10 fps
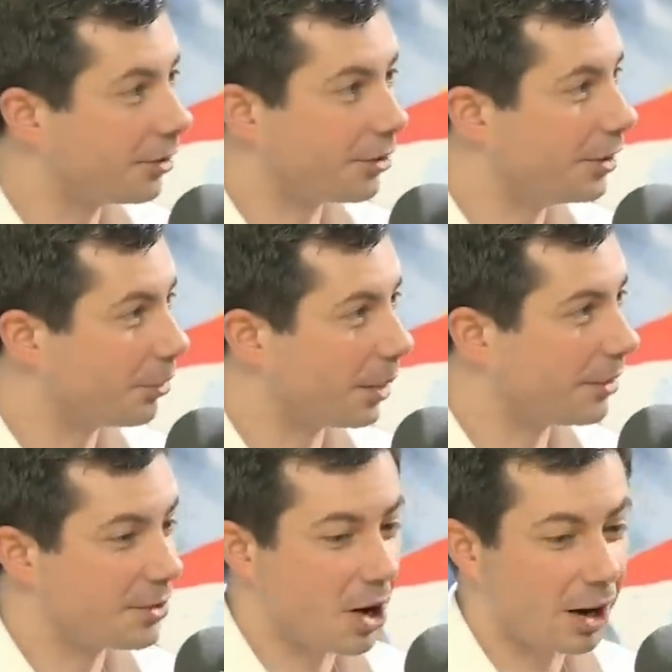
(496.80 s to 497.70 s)
and just a different way
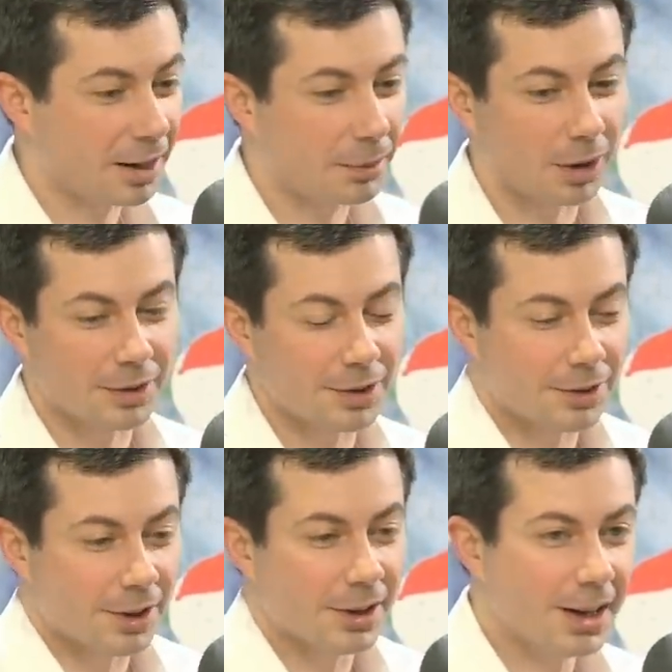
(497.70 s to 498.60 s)
of talking part of it
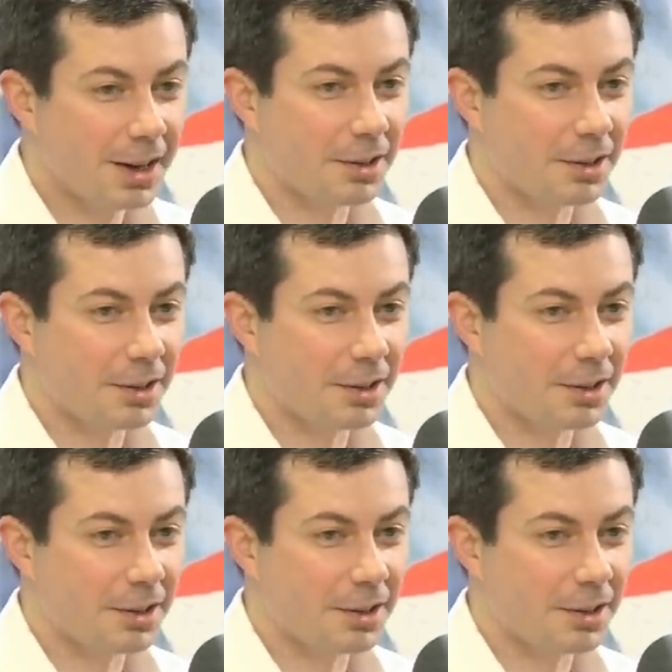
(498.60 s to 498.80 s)
is the,